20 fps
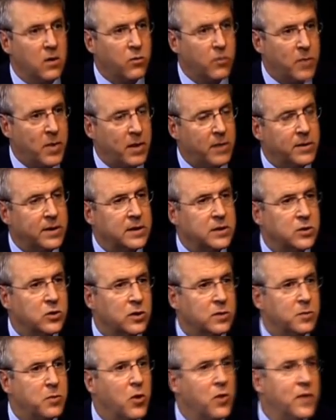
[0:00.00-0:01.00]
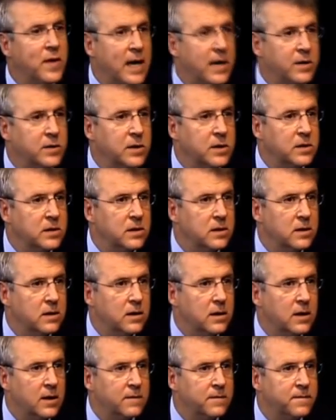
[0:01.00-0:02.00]
that Republicans took both houses
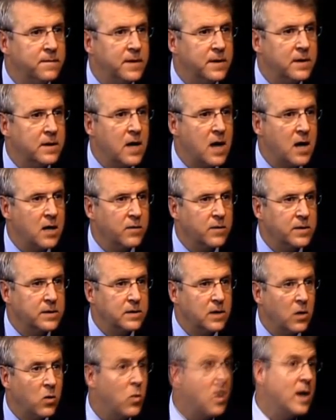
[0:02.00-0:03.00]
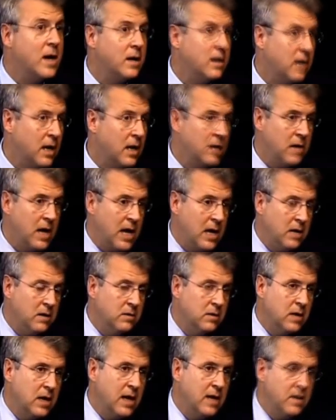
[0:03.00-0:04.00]
of uh, Congress away, and,
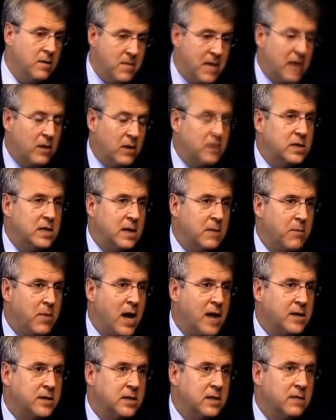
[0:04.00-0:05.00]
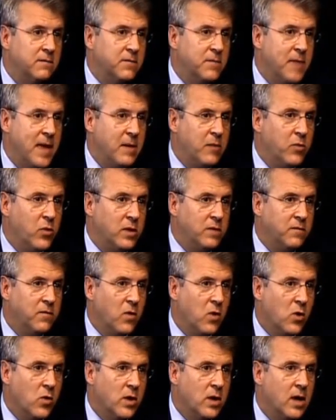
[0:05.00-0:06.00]
and, and the man was boxed in from that point
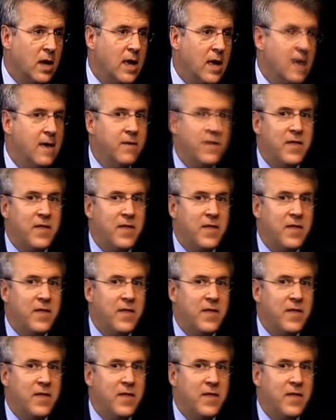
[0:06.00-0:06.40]
forward.